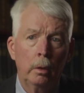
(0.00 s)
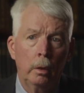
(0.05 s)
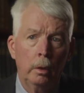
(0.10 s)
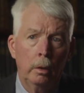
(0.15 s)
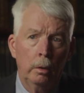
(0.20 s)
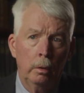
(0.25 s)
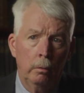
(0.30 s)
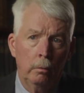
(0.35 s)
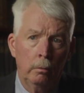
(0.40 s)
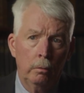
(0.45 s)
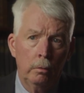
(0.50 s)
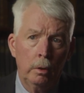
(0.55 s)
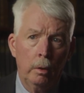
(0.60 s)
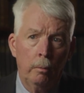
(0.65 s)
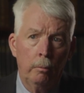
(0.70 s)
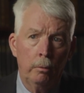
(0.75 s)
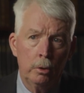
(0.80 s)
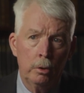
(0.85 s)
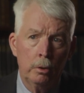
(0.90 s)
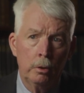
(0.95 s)
in
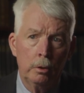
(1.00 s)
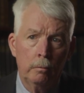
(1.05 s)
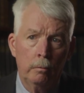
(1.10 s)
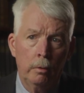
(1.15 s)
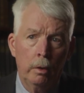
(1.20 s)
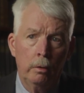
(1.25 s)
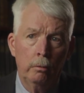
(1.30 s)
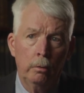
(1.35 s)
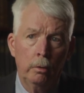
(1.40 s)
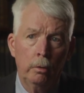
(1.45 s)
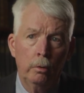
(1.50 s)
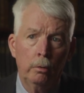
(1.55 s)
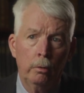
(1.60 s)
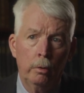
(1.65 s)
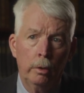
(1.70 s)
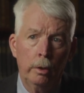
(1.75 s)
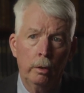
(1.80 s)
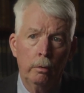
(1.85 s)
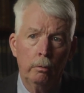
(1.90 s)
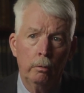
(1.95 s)
temperatures of
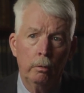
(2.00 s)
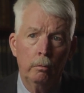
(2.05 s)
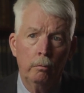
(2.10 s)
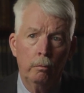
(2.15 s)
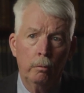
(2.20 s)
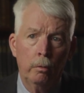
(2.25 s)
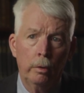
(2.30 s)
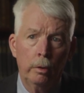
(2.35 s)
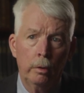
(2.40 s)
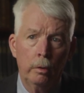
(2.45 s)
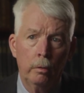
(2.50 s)
130, 140